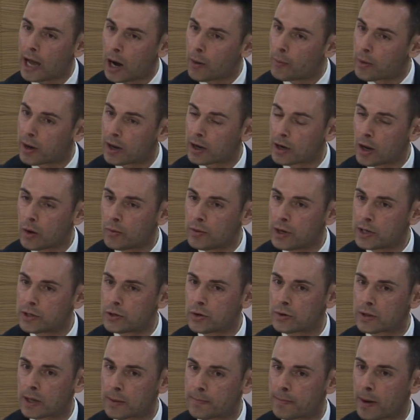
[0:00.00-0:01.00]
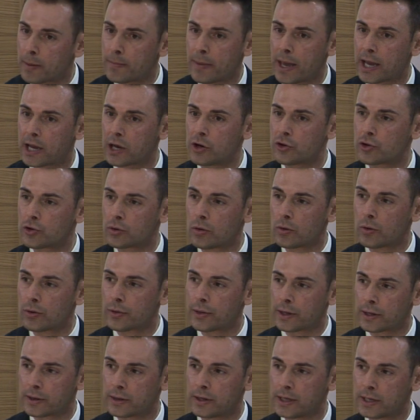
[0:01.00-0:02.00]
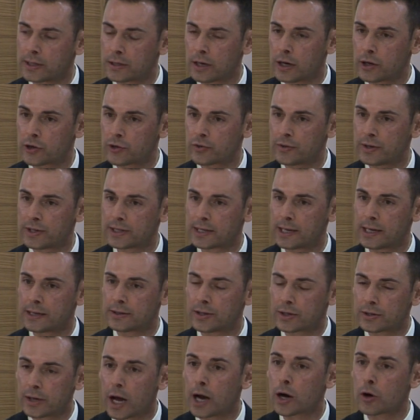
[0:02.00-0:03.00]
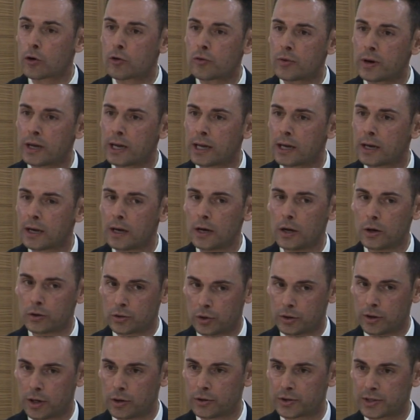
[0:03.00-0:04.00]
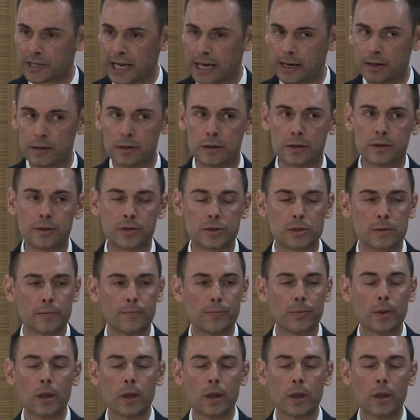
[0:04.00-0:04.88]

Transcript: And we can only do that by making sure that the tertiary centres agree to those standards.